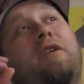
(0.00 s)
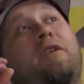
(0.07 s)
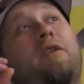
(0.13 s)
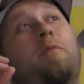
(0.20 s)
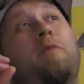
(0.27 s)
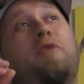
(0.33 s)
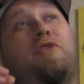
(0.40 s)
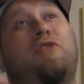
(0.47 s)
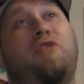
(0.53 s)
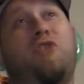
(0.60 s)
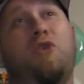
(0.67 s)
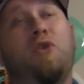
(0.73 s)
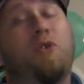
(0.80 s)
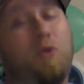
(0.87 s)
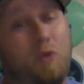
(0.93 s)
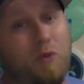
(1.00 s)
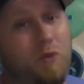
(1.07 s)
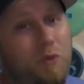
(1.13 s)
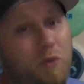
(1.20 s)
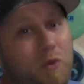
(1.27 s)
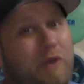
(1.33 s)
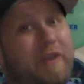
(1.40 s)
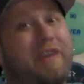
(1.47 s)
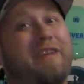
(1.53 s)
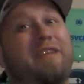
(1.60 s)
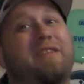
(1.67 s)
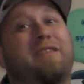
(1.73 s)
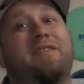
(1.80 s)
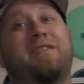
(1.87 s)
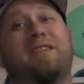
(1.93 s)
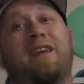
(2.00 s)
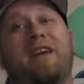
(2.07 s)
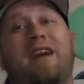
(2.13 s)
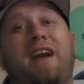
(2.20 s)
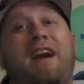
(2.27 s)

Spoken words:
Number two is,